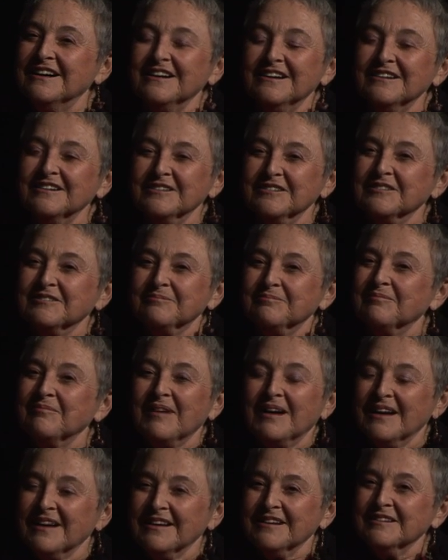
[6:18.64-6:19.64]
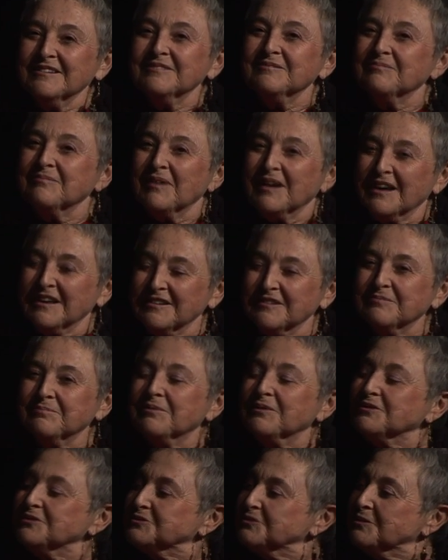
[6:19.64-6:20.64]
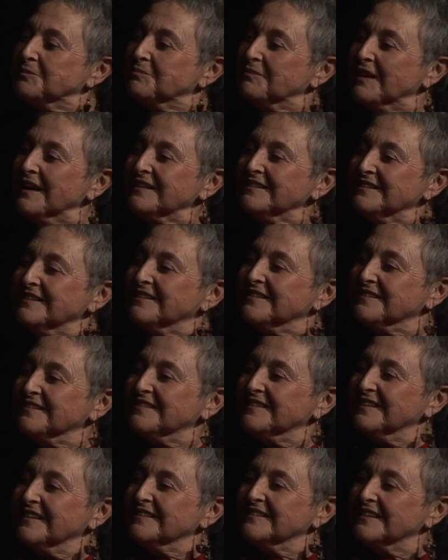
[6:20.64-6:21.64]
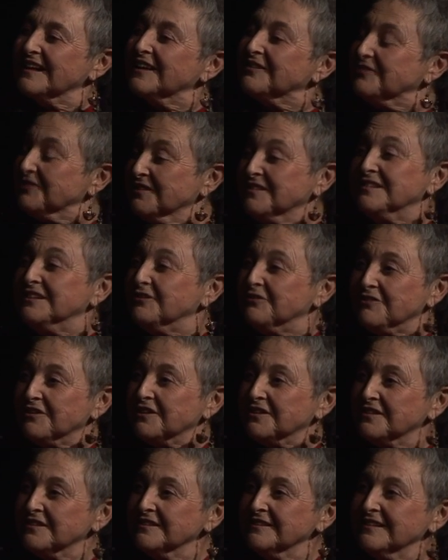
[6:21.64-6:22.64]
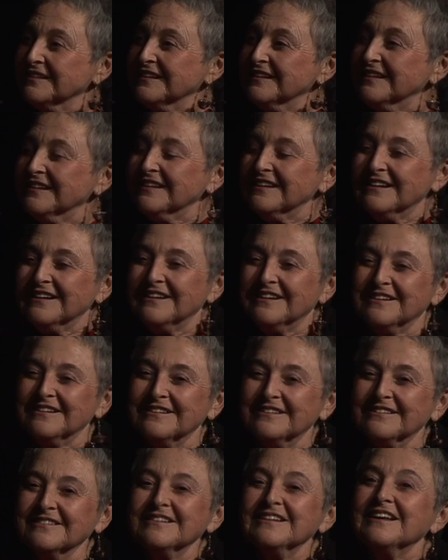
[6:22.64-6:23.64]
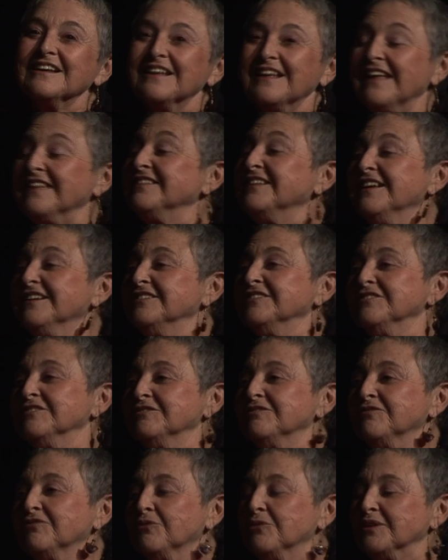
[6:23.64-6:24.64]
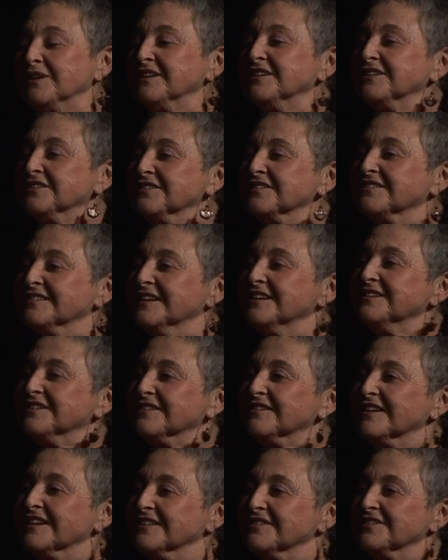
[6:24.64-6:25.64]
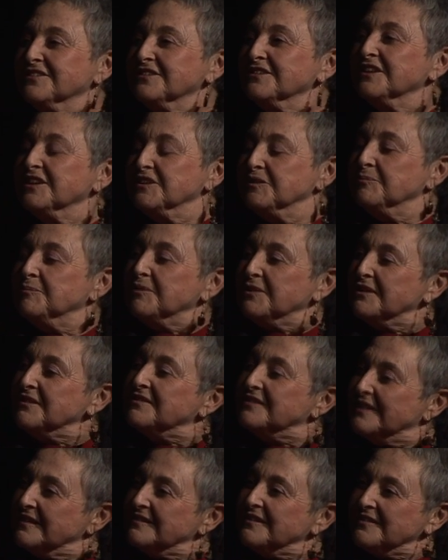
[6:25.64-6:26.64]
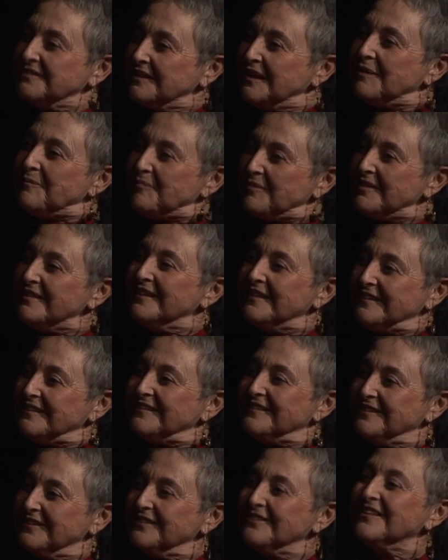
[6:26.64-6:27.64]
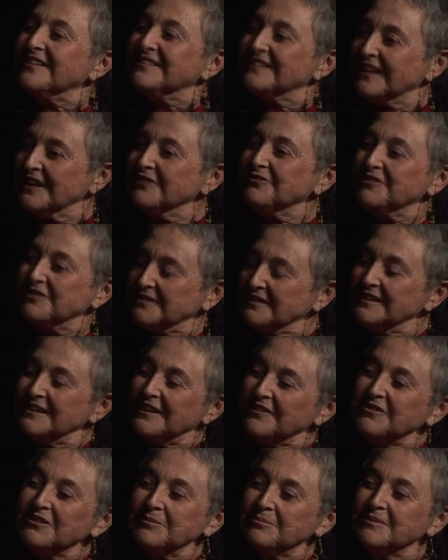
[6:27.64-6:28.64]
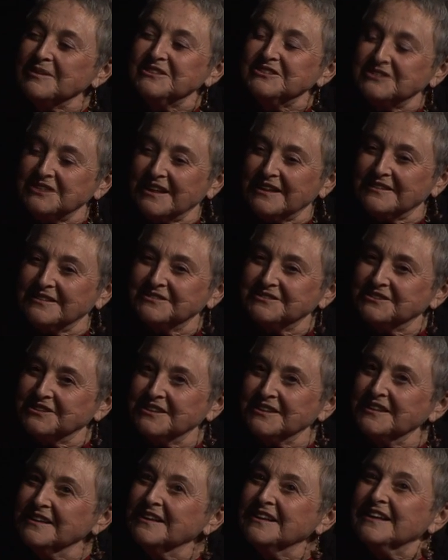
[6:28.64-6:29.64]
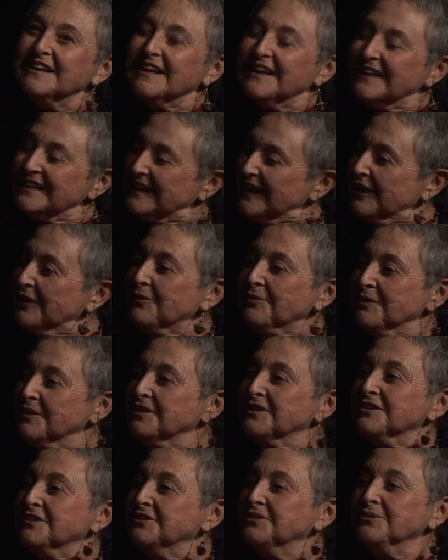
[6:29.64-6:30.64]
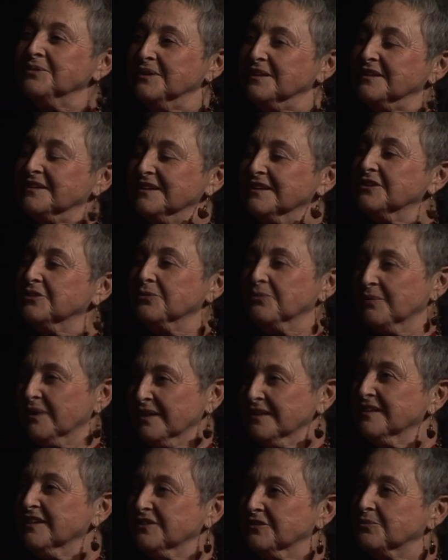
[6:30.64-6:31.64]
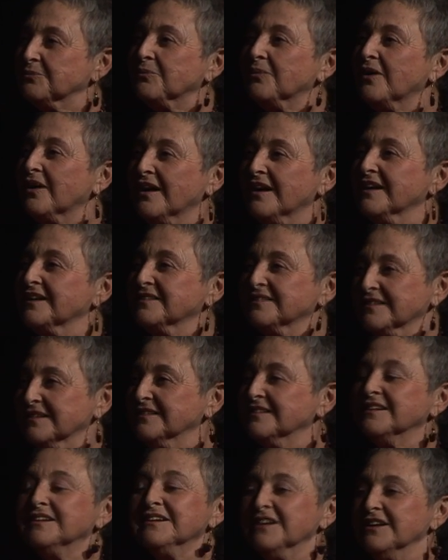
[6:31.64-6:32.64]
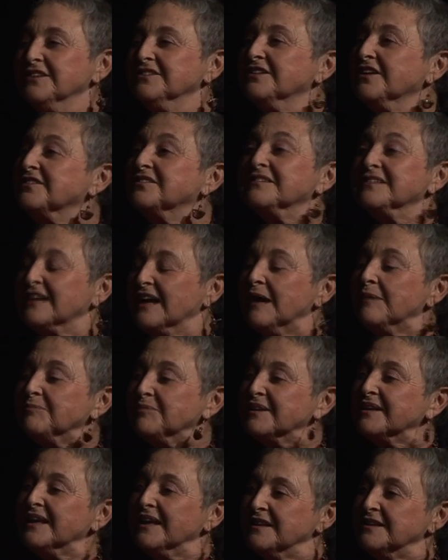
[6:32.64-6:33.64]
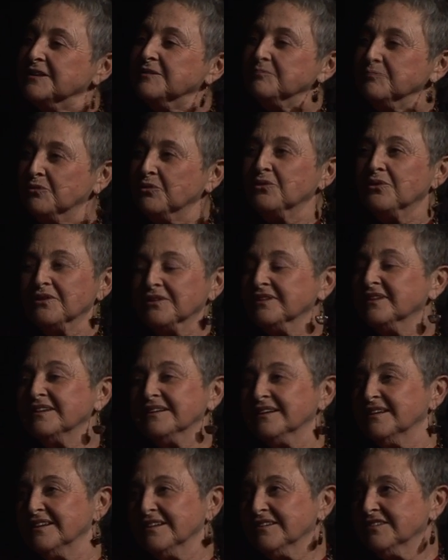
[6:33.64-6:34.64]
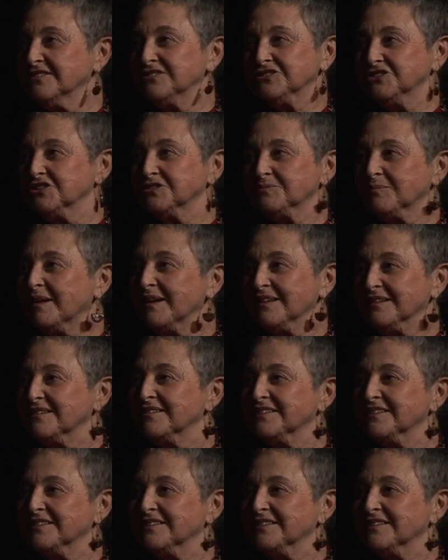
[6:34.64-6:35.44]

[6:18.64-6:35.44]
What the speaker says: my spiritual practice, that life is difficult. And then 40 years later, I learned that the Buddha said the same thing, that life is inevitably challenging, and how are we going to do it in a way that's wise and doesn't complicate it more than it is just by